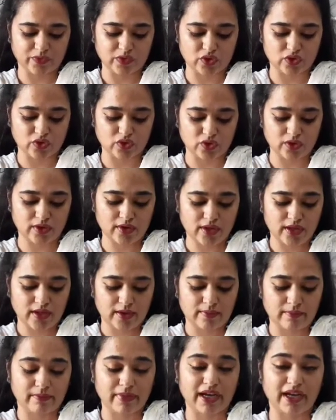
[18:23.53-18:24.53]
So
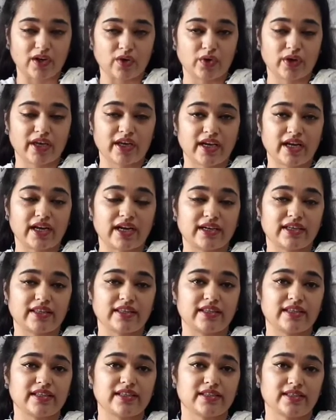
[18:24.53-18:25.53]
by looking
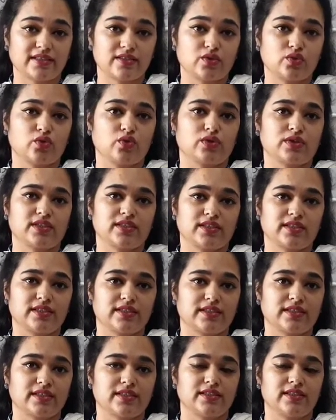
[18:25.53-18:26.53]
at these
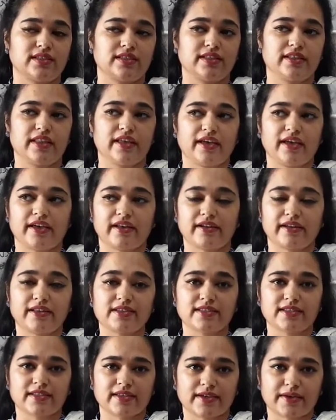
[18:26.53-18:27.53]
sources, their
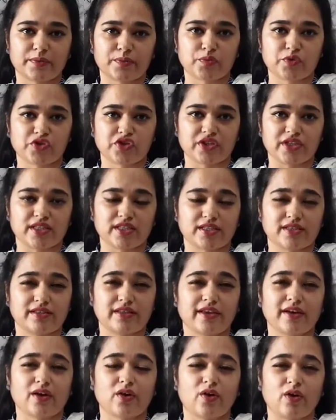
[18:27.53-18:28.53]
inscriptions,
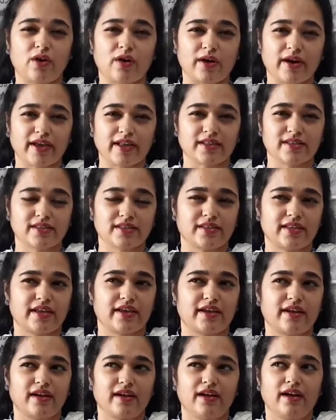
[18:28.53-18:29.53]
their coins,
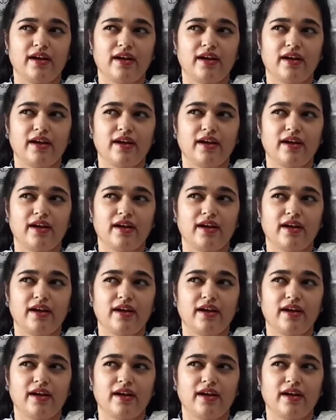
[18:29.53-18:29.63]
their